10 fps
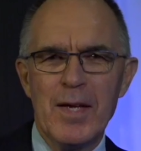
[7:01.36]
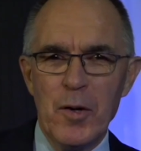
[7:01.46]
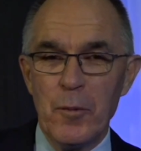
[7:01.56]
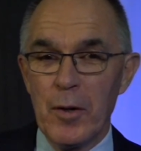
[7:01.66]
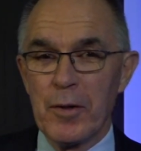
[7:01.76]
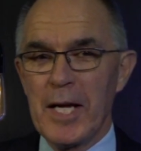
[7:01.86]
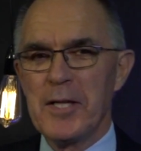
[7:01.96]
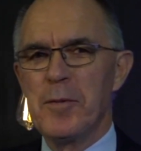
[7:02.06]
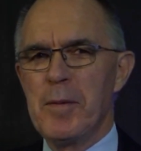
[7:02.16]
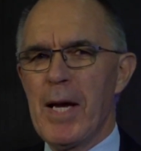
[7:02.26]
Well, glad
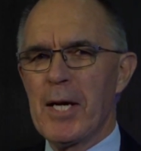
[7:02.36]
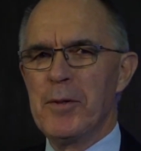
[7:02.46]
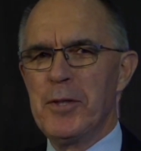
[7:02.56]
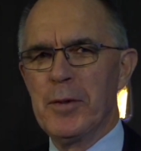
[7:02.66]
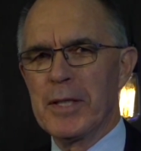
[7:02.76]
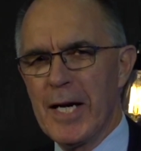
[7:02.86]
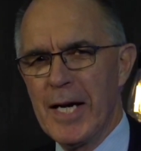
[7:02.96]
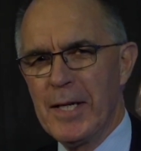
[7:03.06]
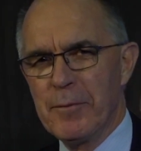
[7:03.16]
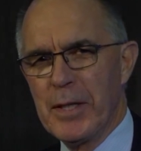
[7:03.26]
to be back with you
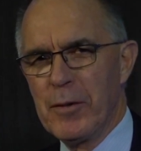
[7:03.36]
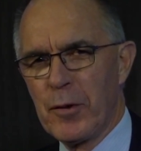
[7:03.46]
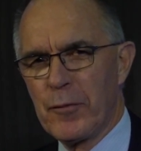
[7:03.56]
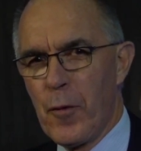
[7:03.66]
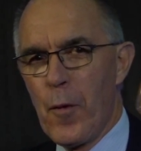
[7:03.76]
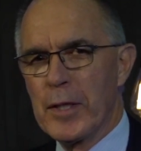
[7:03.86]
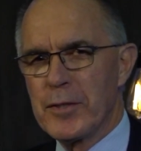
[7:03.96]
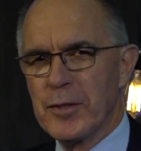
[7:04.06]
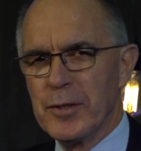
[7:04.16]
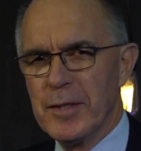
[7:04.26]
again. We look forward
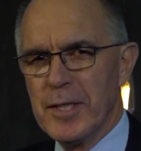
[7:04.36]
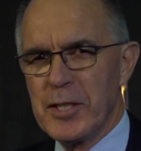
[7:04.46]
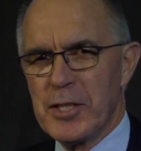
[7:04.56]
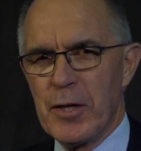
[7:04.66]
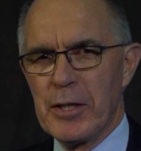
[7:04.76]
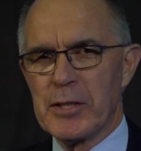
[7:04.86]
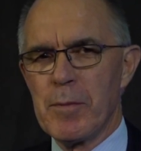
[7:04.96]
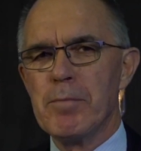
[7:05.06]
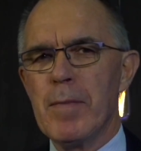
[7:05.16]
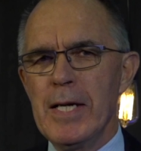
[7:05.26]
to sharing some
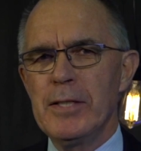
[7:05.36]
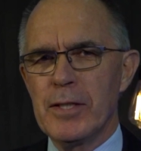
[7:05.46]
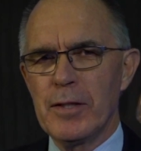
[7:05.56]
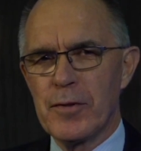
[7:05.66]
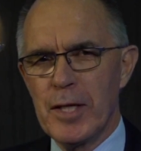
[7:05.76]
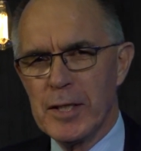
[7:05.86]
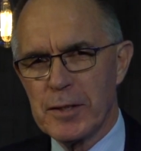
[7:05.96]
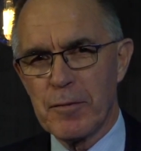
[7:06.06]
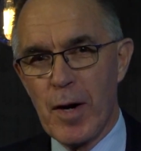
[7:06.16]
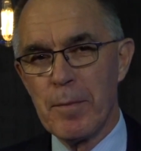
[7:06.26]
amazing things
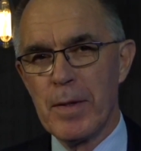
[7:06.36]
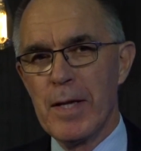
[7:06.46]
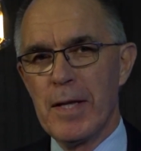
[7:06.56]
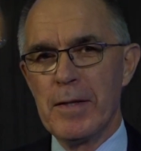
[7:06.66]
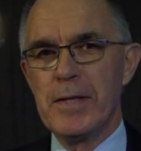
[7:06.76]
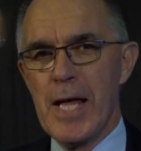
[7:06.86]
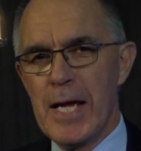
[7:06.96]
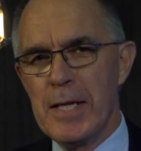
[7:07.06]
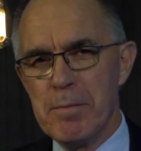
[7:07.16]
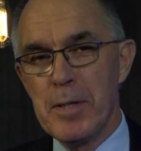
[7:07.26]
from
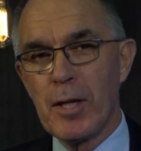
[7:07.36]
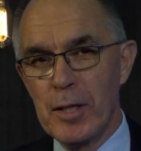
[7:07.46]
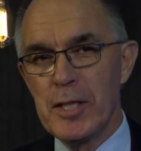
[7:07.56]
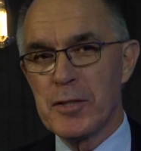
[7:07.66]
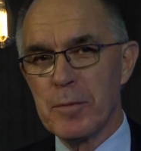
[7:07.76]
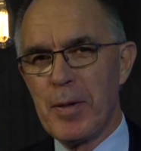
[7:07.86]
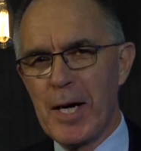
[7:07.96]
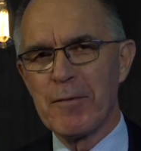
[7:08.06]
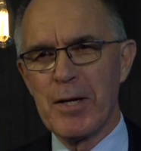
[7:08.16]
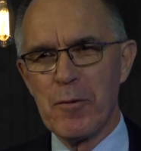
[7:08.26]
the Middle Eastern
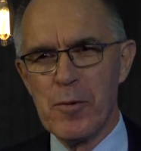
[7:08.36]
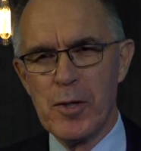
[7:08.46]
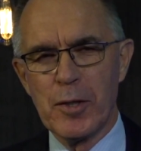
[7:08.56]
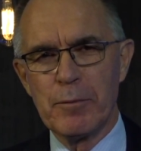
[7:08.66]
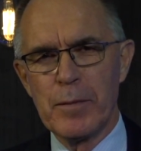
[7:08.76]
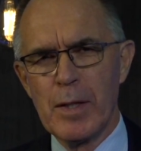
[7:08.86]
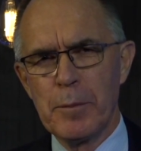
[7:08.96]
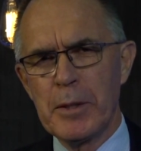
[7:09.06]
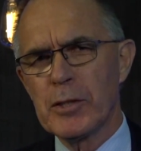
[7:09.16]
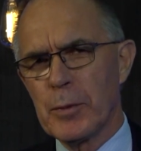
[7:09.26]
part of our world,
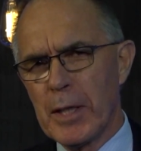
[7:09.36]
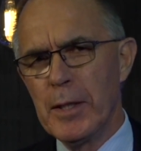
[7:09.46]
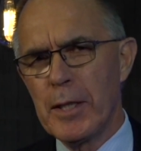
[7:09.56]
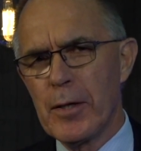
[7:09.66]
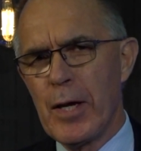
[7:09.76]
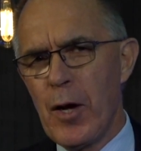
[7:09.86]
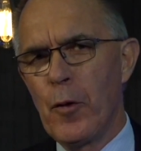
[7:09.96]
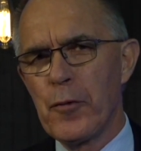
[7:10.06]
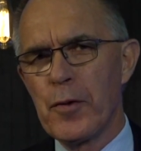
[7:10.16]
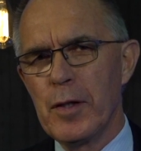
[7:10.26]
because we're going to go to
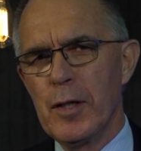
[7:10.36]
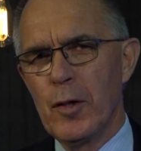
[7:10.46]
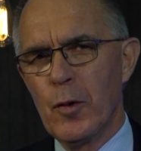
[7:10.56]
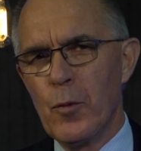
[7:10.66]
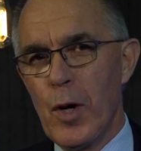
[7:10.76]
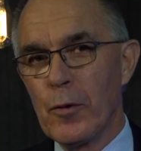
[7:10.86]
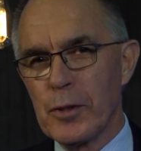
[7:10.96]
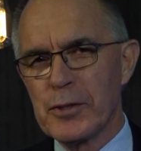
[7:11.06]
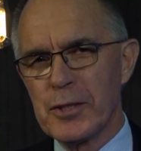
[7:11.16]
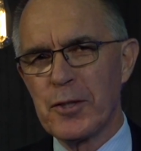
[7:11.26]
health,
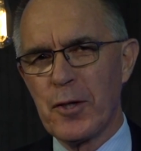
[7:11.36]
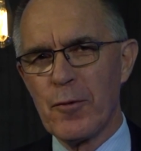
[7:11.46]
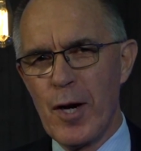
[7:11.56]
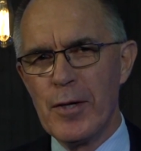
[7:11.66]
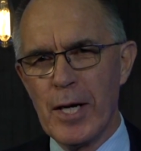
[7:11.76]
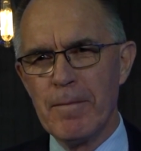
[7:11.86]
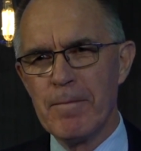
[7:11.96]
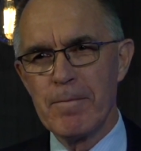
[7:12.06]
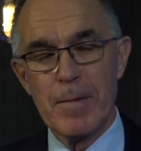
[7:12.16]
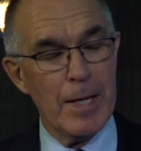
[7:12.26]
wellness, and Corona,
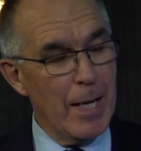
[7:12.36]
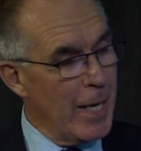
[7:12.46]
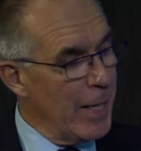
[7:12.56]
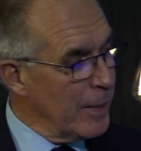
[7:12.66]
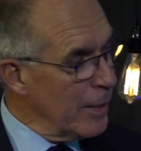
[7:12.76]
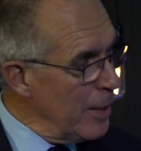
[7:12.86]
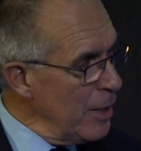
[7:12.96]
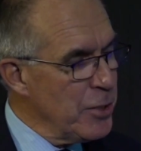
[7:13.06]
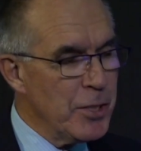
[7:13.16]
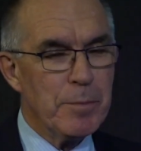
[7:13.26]
and
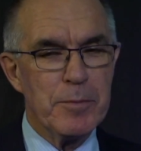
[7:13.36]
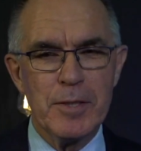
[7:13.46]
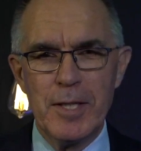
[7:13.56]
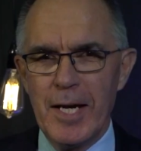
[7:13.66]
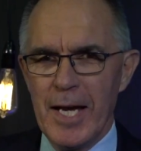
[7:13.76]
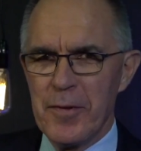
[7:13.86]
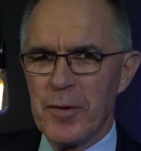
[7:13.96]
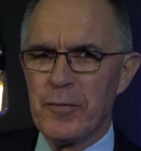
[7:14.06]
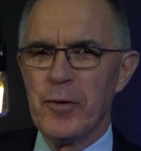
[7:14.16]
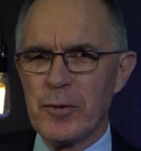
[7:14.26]
Egypt and the
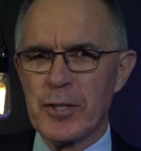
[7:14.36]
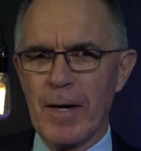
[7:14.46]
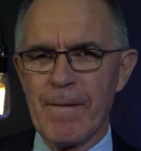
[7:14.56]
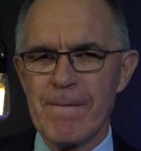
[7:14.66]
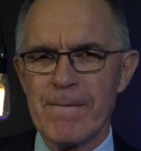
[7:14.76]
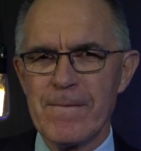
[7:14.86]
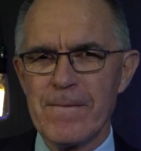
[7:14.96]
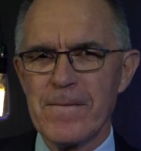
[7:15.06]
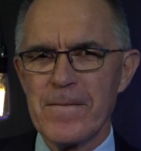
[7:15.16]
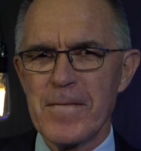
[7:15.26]
future.
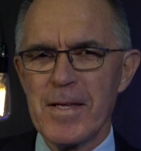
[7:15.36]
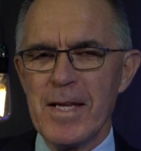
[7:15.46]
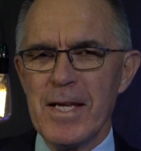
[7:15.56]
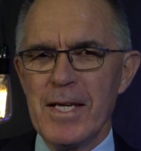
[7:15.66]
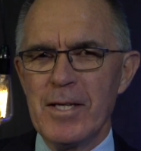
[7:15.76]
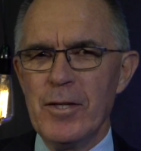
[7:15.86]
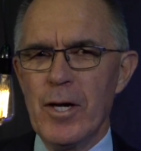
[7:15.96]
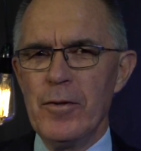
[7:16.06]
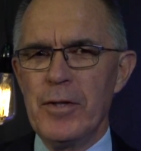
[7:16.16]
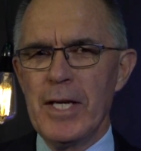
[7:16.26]
You
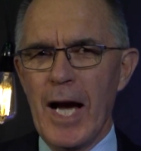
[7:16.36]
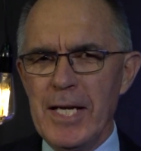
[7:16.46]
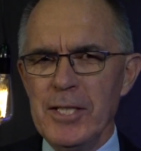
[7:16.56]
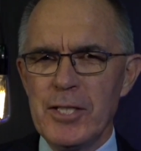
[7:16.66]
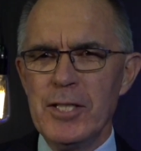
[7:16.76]
know, the ancient